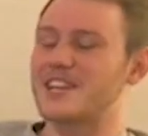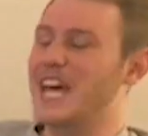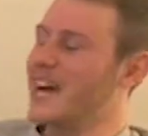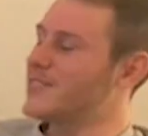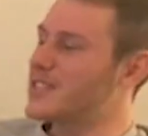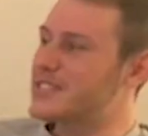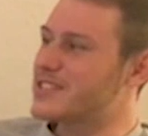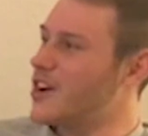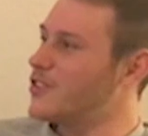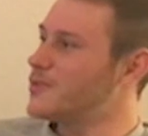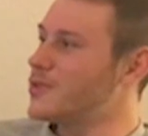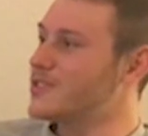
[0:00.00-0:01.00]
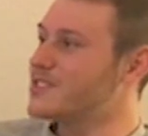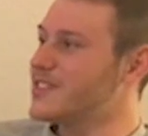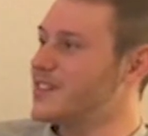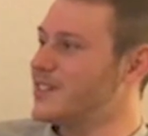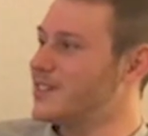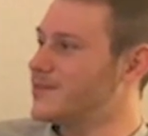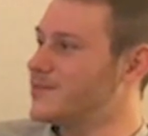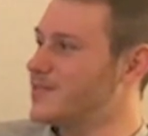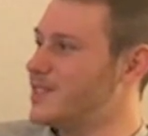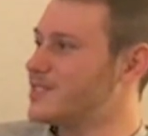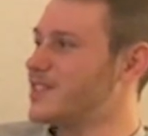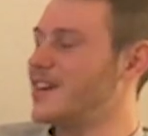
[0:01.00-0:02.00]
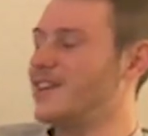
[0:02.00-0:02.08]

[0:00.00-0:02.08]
scored over 34 times.